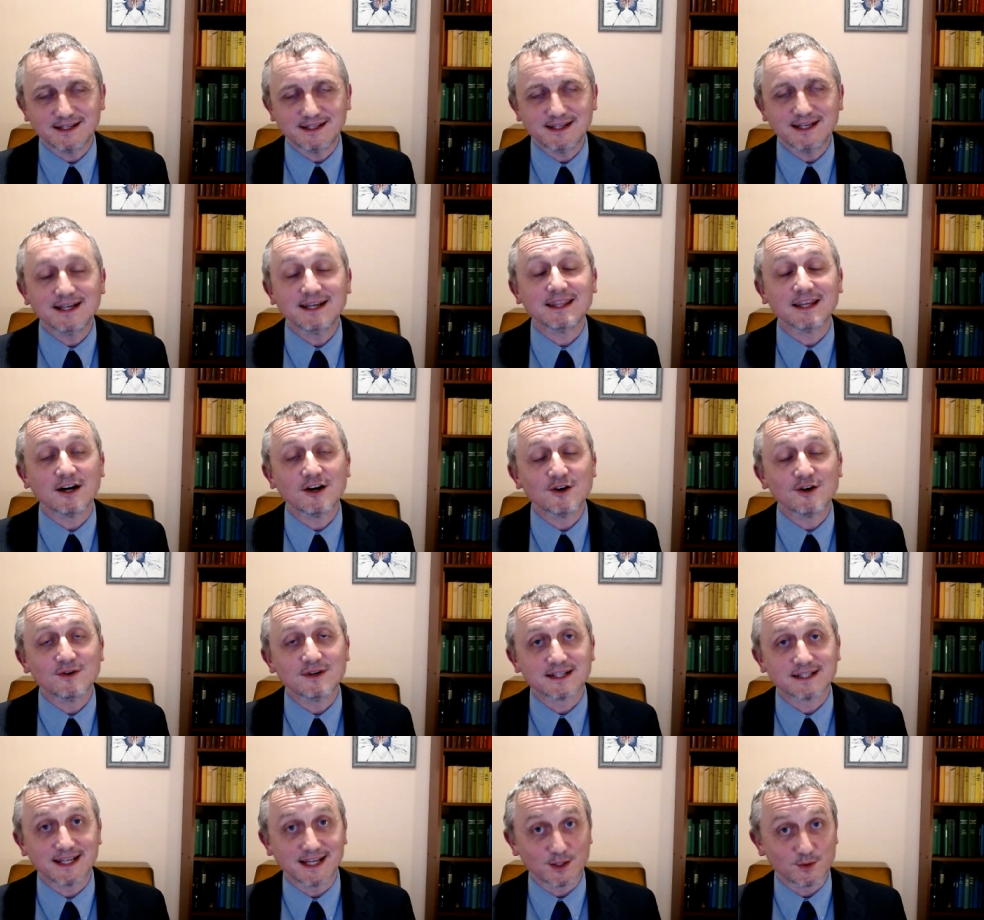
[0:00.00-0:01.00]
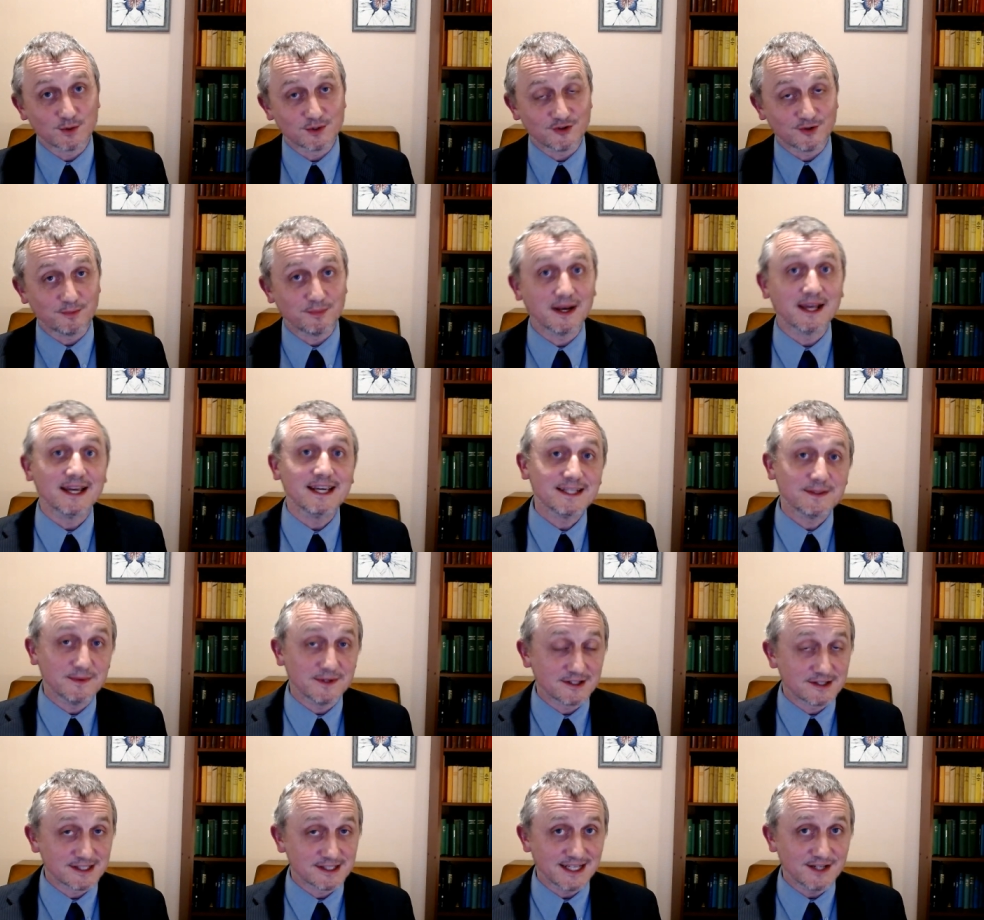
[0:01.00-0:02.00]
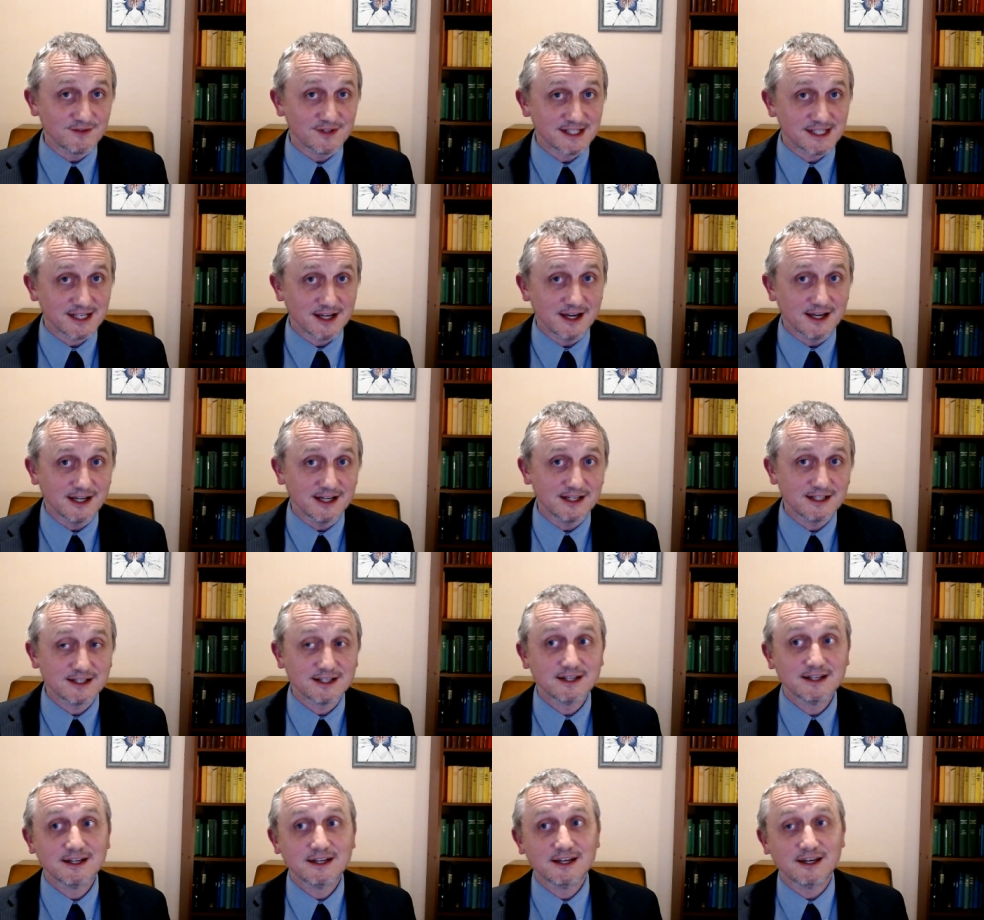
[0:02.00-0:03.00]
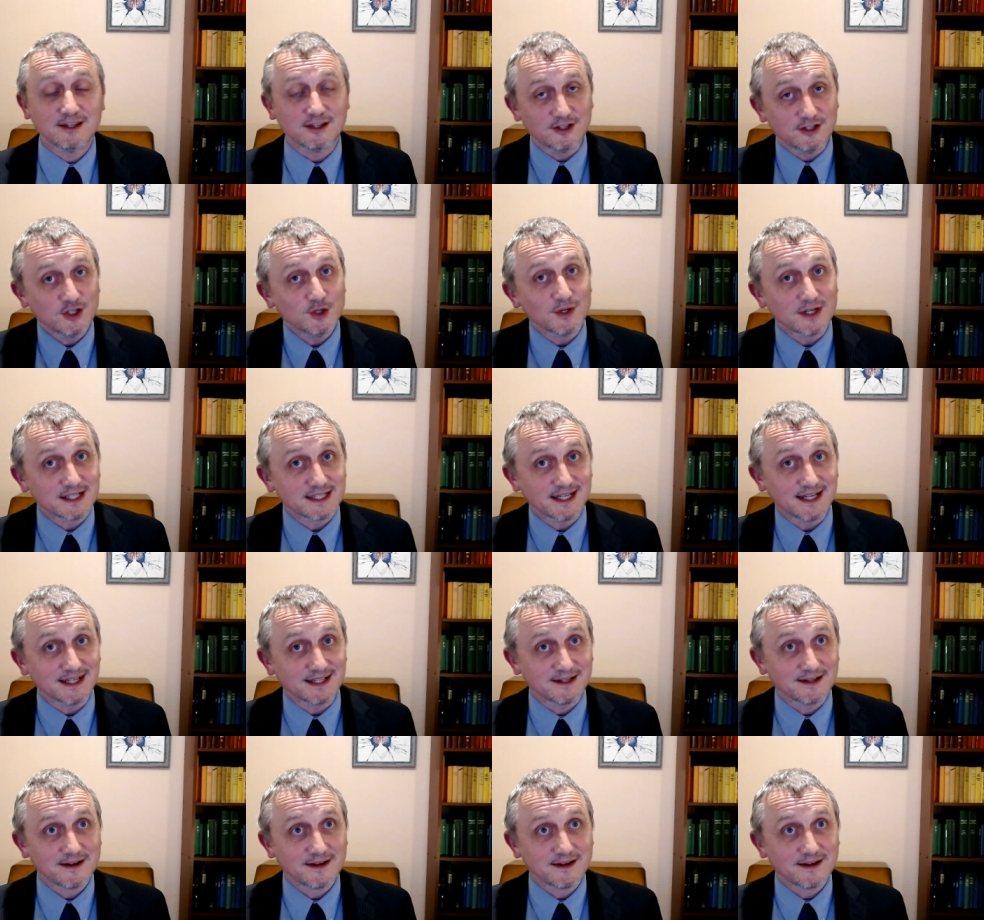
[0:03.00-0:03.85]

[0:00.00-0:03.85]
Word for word: nearly the whole exec was replaced because they retired. The new exec